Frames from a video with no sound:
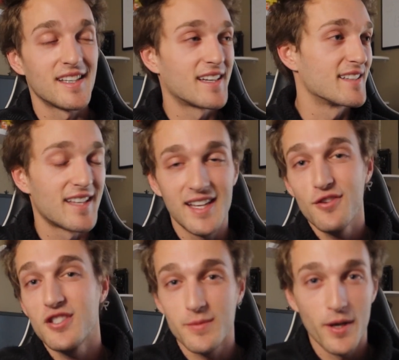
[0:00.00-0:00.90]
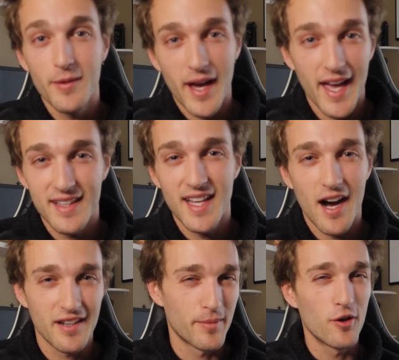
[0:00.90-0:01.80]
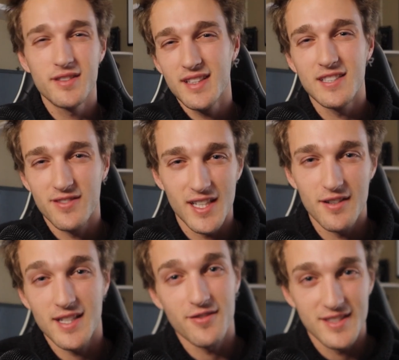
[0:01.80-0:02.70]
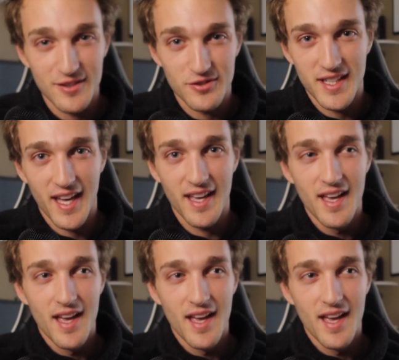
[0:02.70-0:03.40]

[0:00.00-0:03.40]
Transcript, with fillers: continue just putting my head down and posting these videos every single day,